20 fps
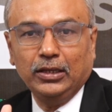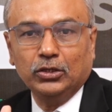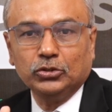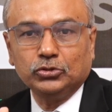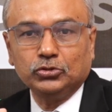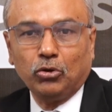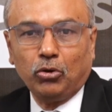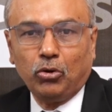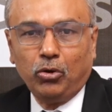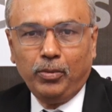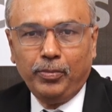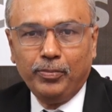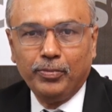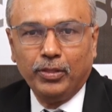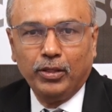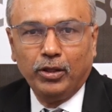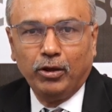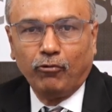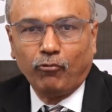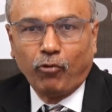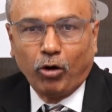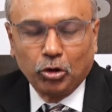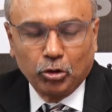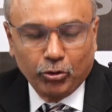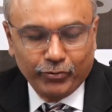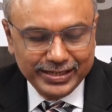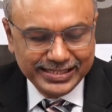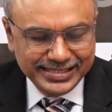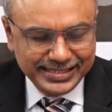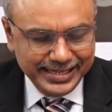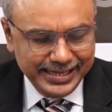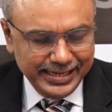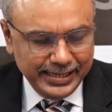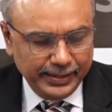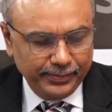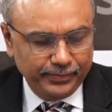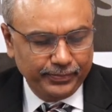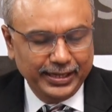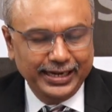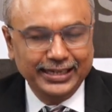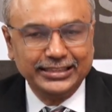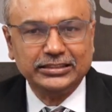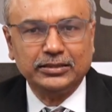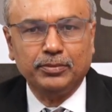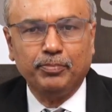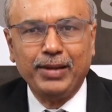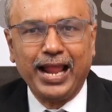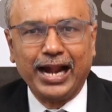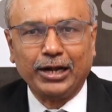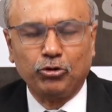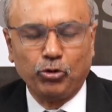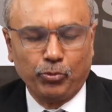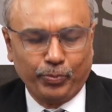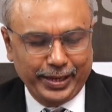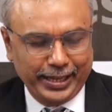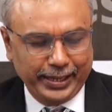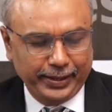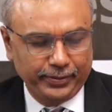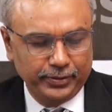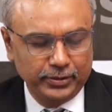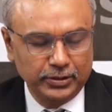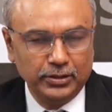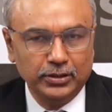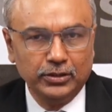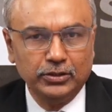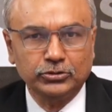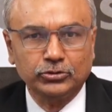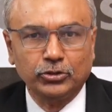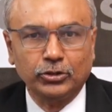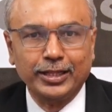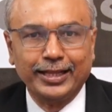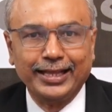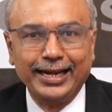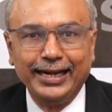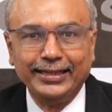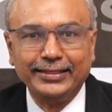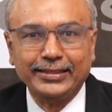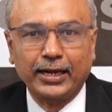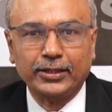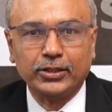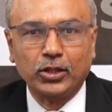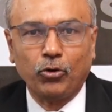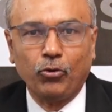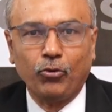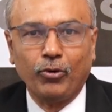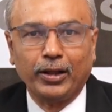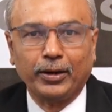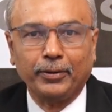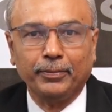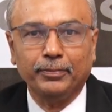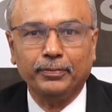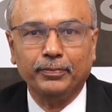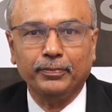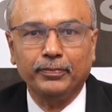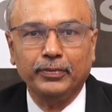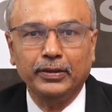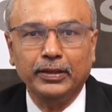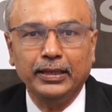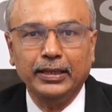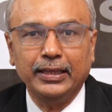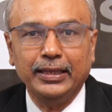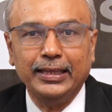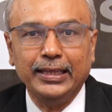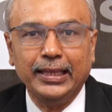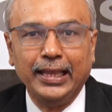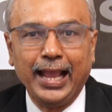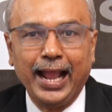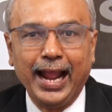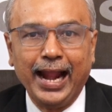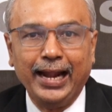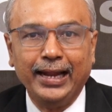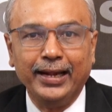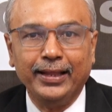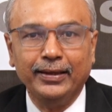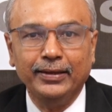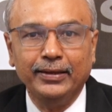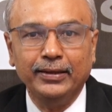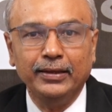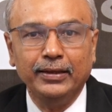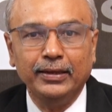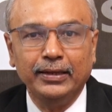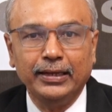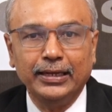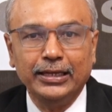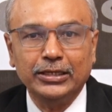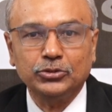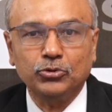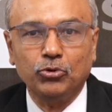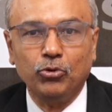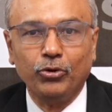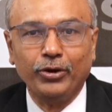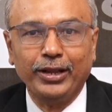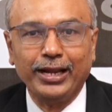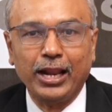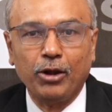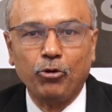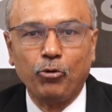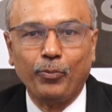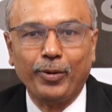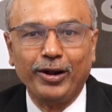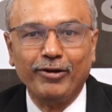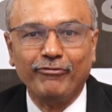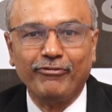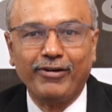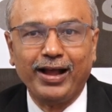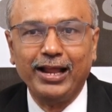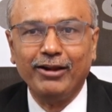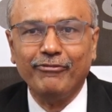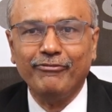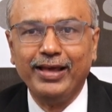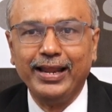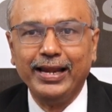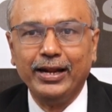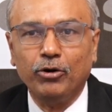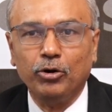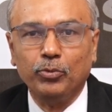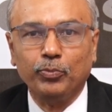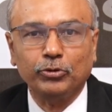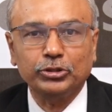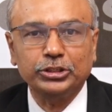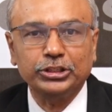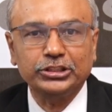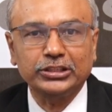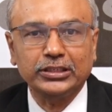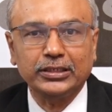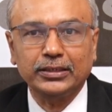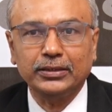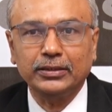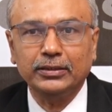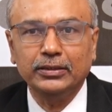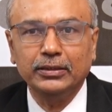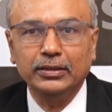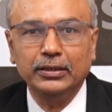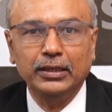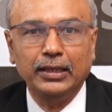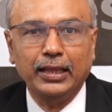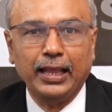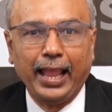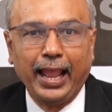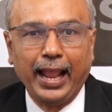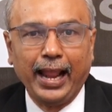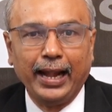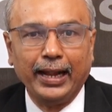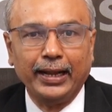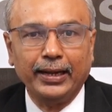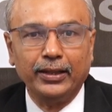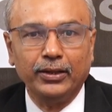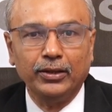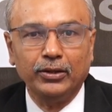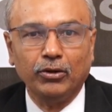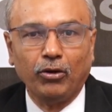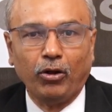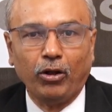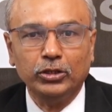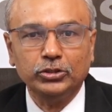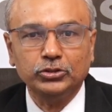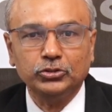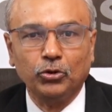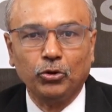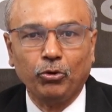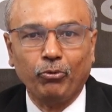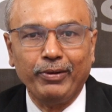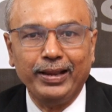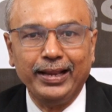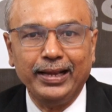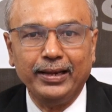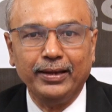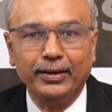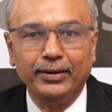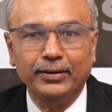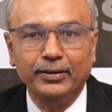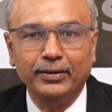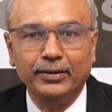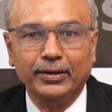So what do we see? It's black to play. So the great Tartakover, he had his rook in an open file, very good position, and also queen